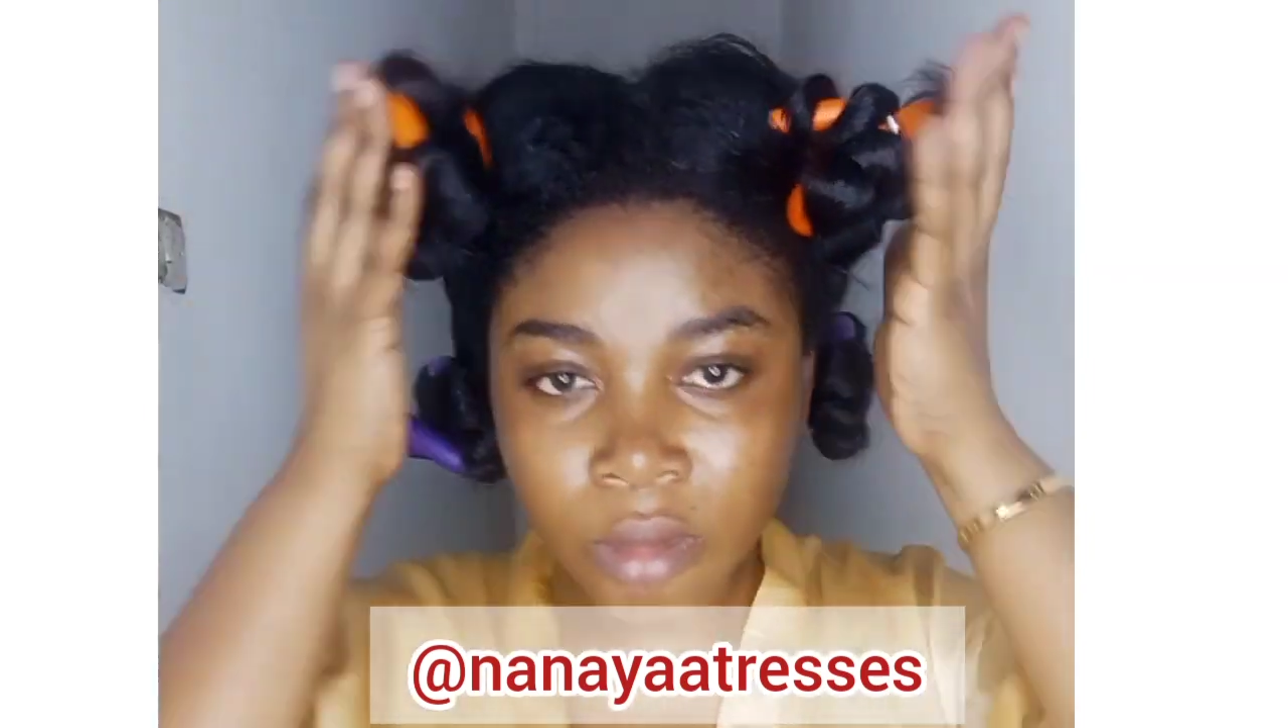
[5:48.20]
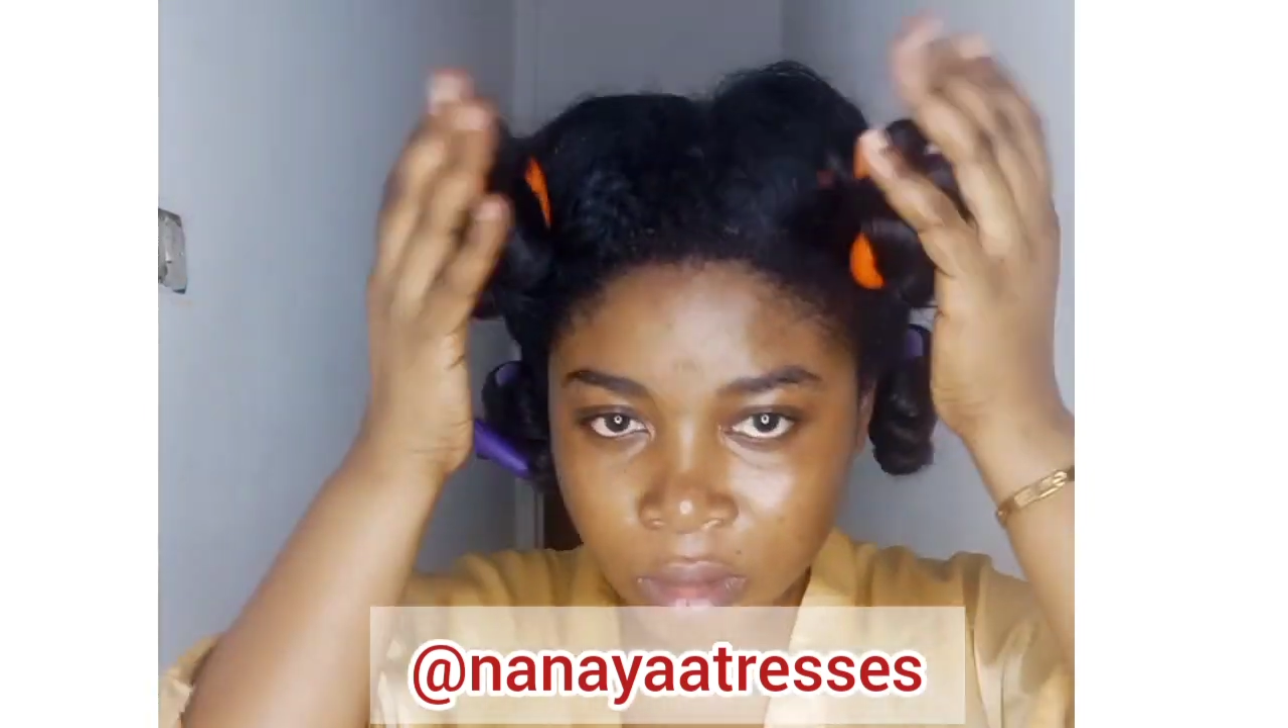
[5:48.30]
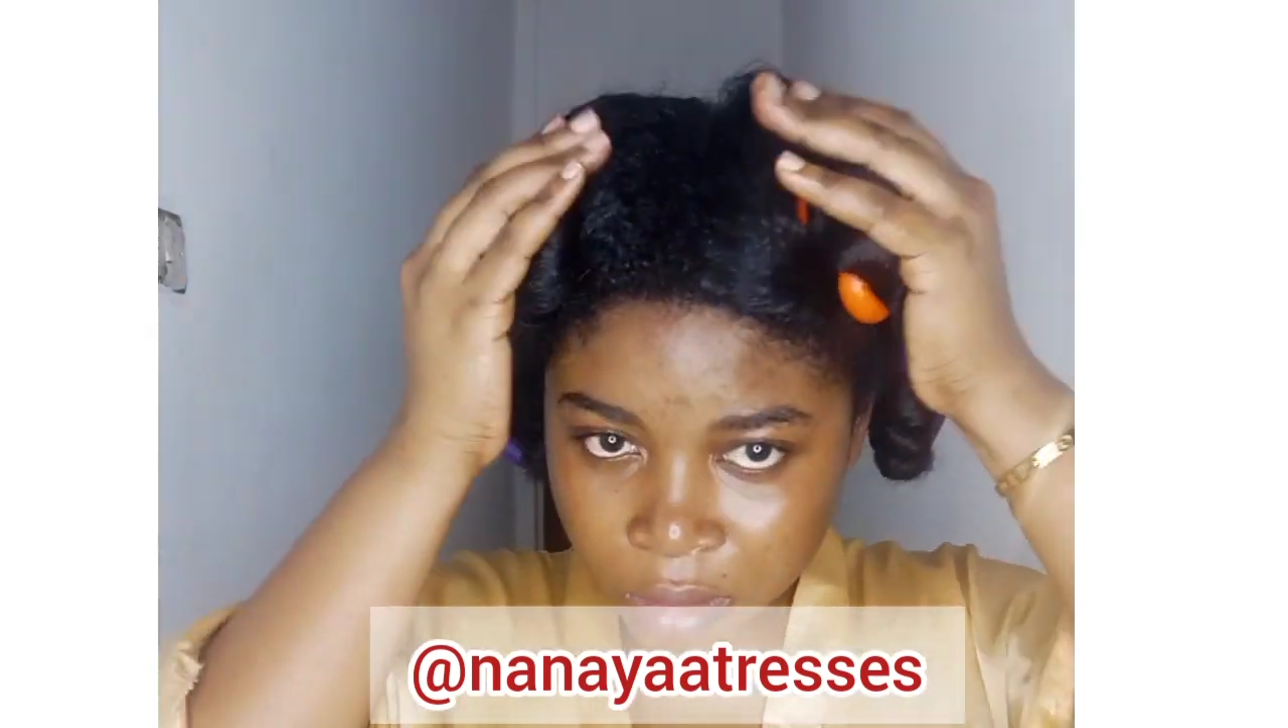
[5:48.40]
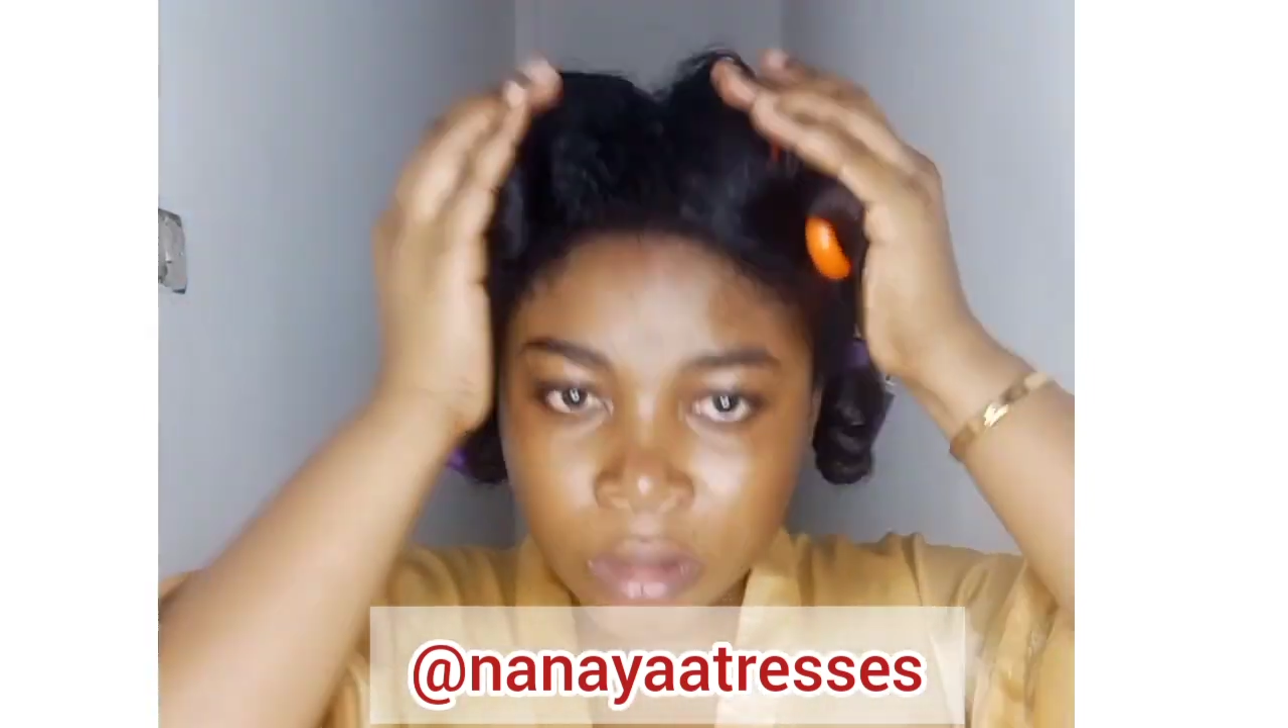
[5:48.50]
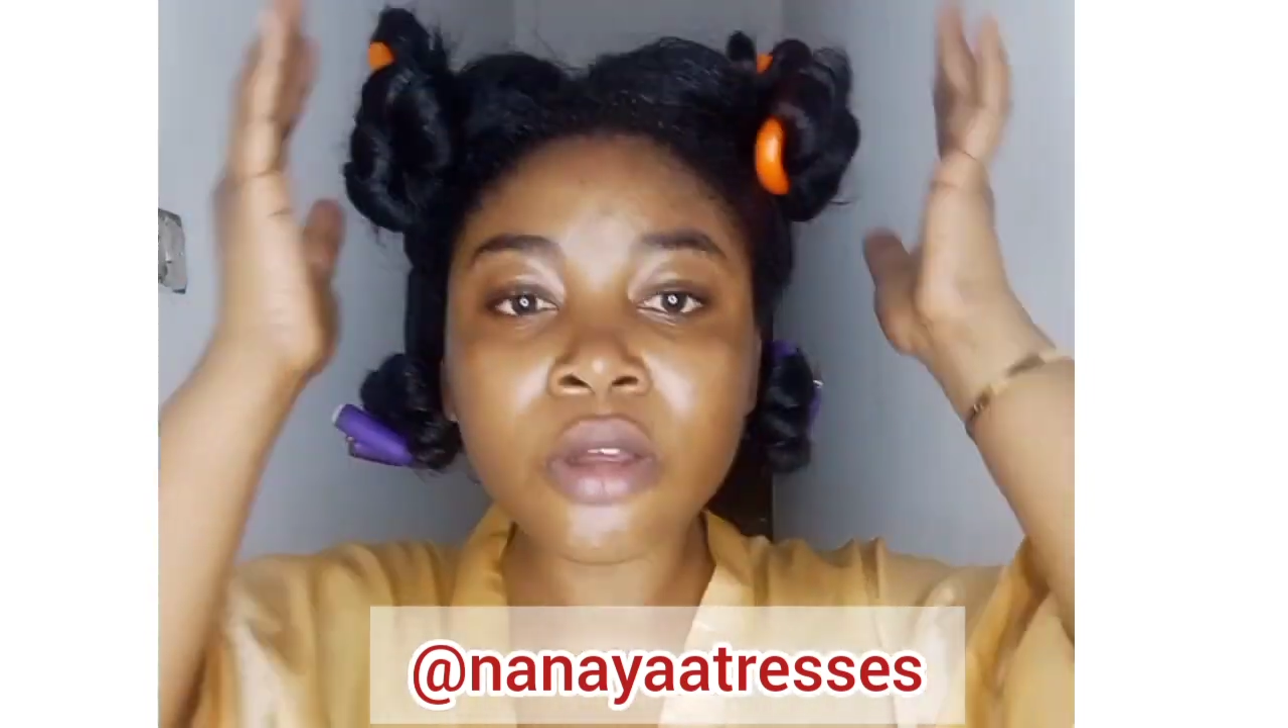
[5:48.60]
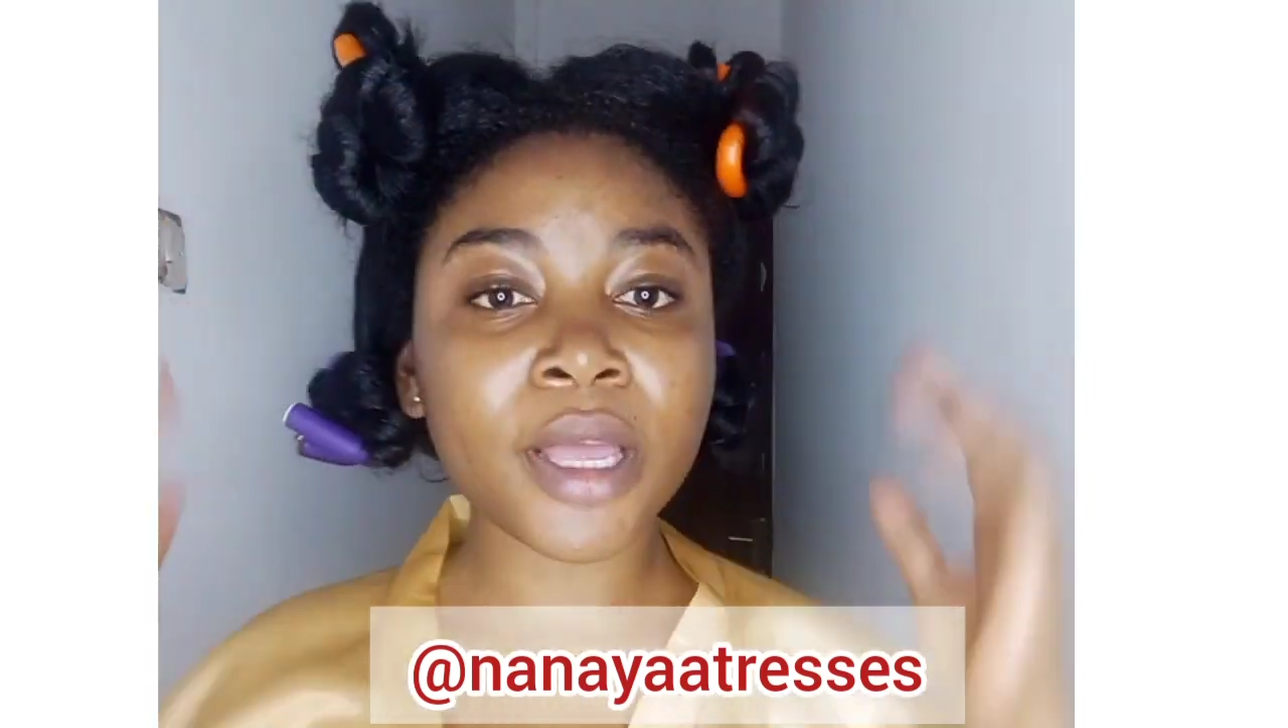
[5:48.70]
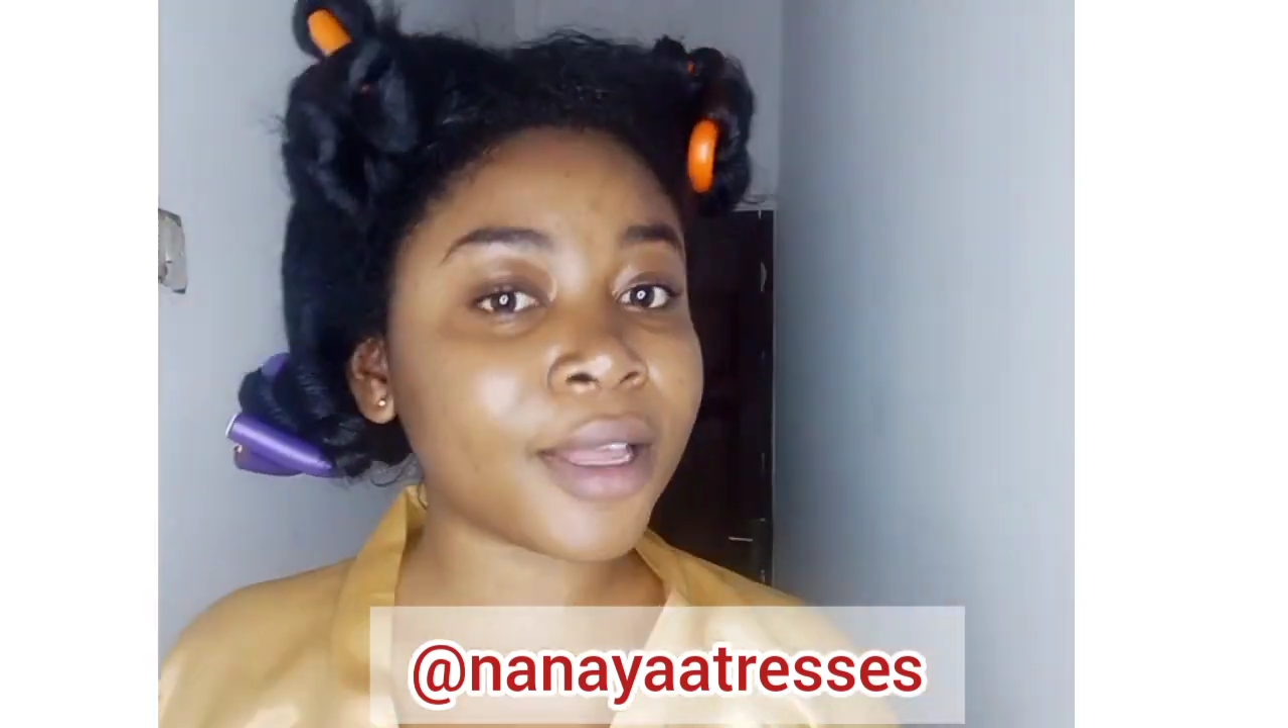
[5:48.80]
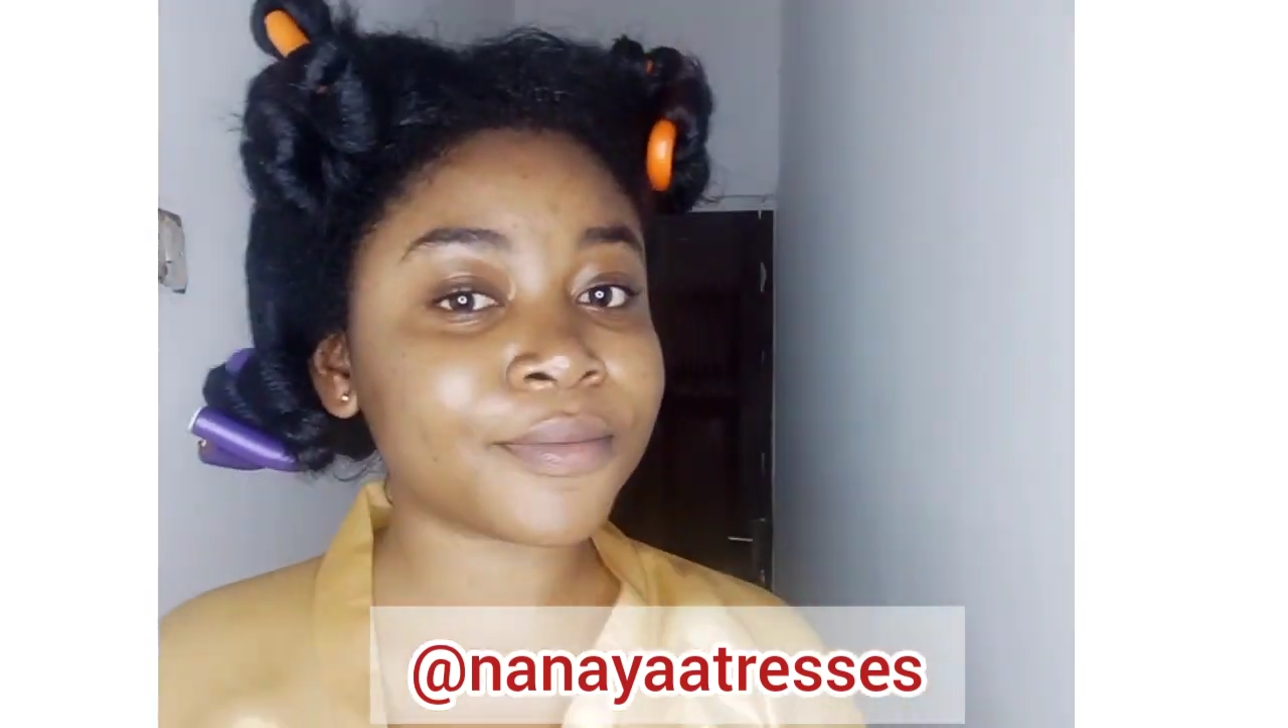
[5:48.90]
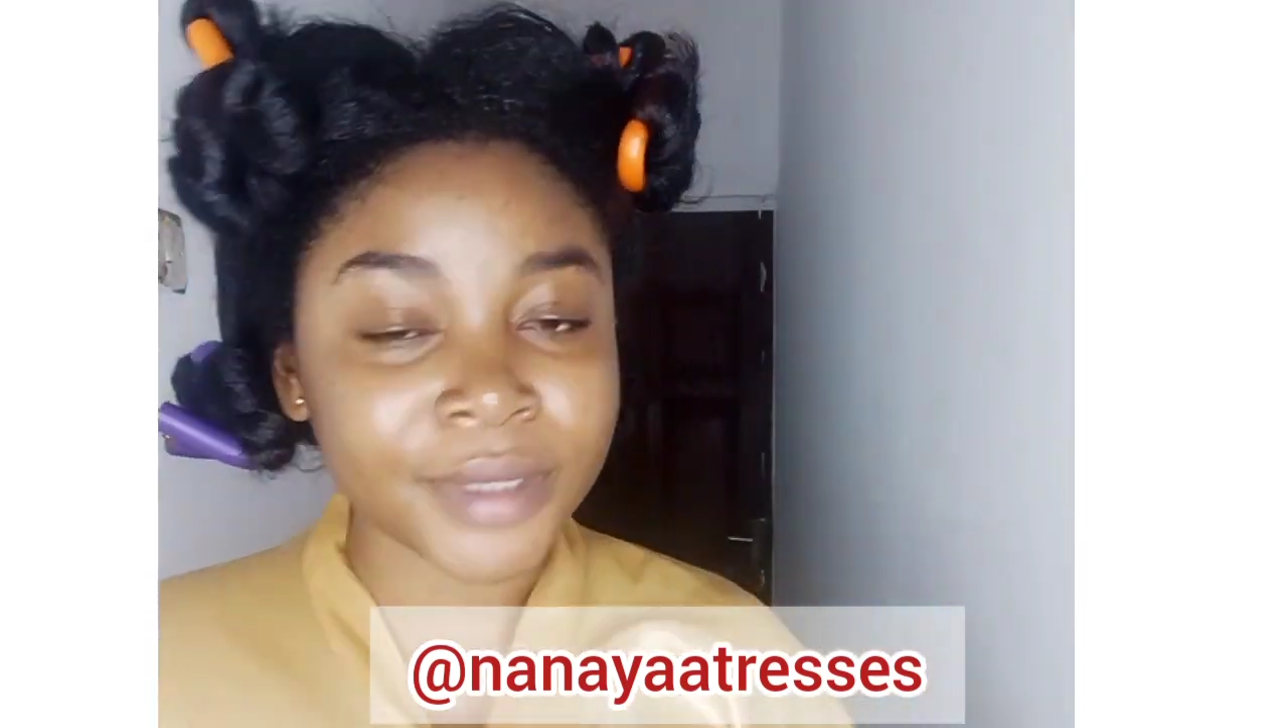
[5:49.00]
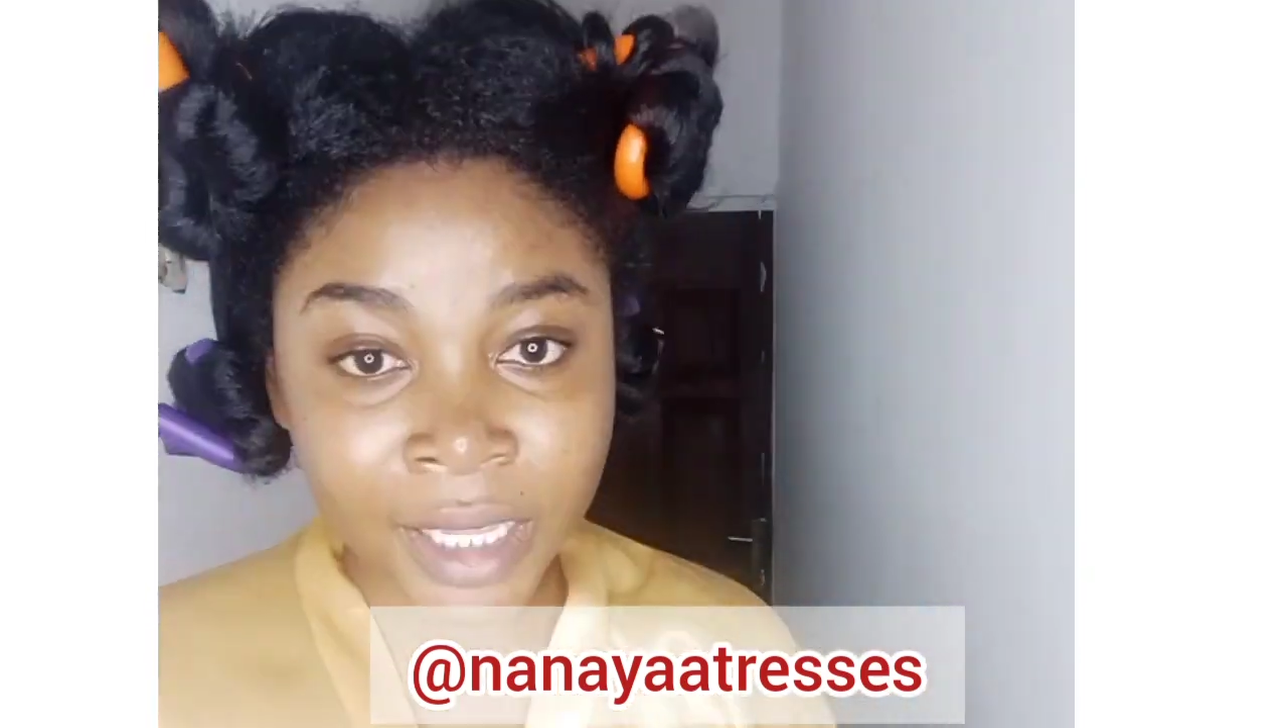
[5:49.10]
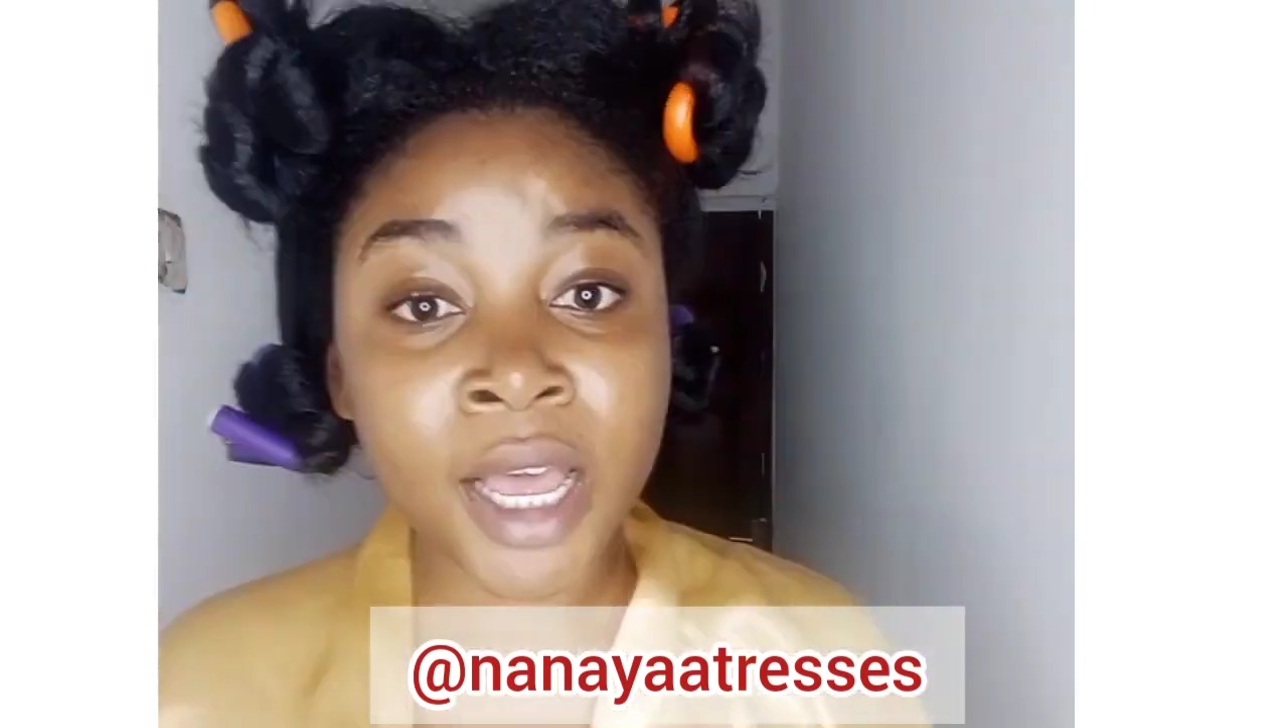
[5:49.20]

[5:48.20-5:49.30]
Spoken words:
I went to bed with this,